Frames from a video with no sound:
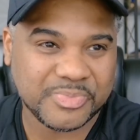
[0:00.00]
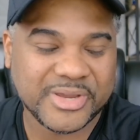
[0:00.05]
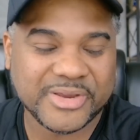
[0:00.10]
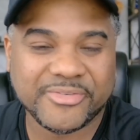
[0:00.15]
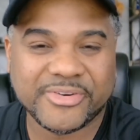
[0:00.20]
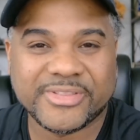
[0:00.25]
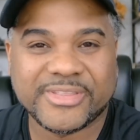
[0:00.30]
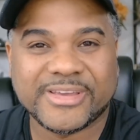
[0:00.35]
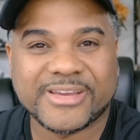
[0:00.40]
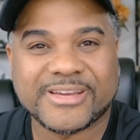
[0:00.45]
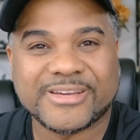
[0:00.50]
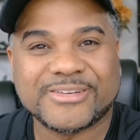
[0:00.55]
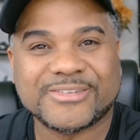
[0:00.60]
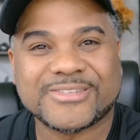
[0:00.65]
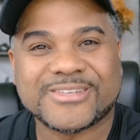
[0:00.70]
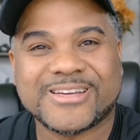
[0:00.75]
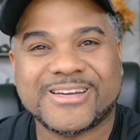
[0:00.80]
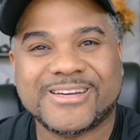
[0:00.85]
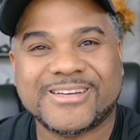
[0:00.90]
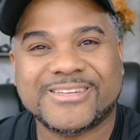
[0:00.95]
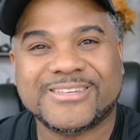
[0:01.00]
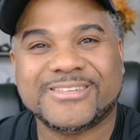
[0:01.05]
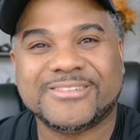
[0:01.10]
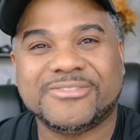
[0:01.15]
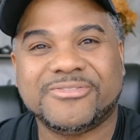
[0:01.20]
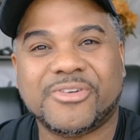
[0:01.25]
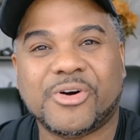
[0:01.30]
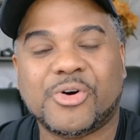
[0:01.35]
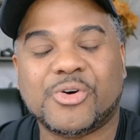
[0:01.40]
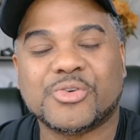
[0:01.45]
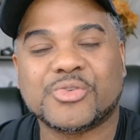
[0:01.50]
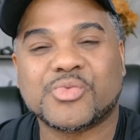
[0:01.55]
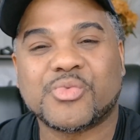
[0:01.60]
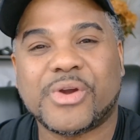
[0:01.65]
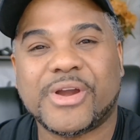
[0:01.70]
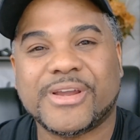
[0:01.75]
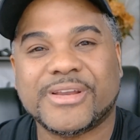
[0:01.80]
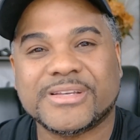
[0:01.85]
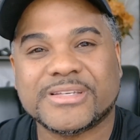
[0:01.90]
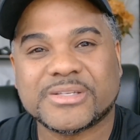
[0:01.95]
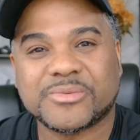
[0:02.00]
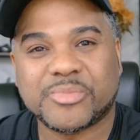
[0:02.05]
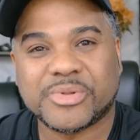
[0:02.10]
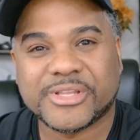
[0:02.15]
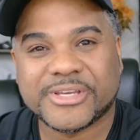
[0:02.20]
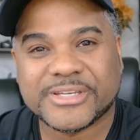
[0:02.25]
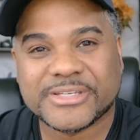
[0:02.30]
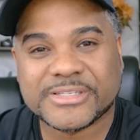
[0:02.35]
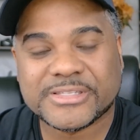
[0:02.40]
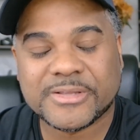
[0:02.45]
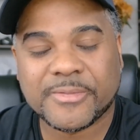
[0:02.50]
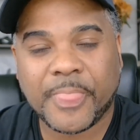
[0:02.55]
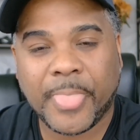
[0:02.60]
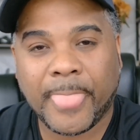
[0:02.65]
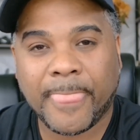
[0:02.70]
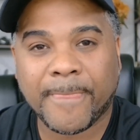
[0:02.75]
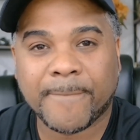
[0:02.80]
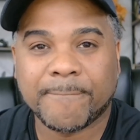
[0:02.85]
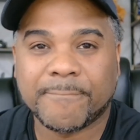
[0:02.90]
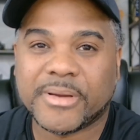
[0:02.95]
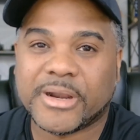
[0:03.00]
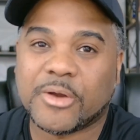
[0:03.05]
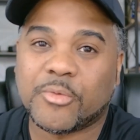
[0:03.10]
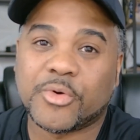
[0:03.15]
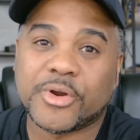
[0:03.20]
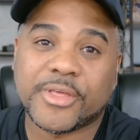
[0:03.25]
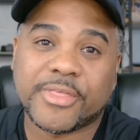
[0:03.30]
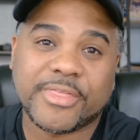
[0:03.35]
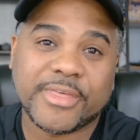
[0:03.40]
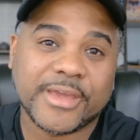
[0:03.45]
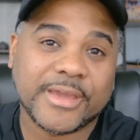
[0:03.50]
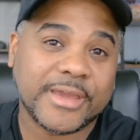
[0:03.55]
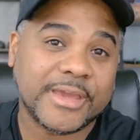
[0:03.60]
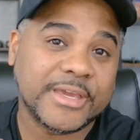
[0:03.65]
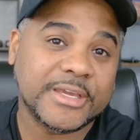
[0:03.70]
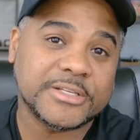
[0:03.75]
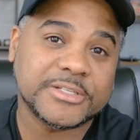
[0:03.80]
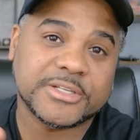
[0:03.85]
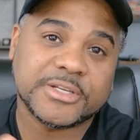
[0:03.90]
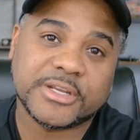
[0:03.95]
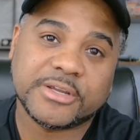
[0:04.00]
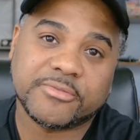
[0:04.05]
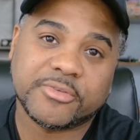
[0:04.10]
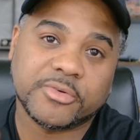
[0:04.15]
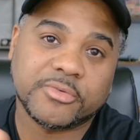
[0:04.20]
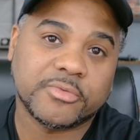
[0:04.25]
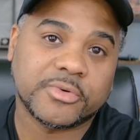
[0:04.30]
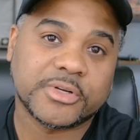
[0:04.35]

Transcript: everything else kind of falls right into place. But I want to thank each and every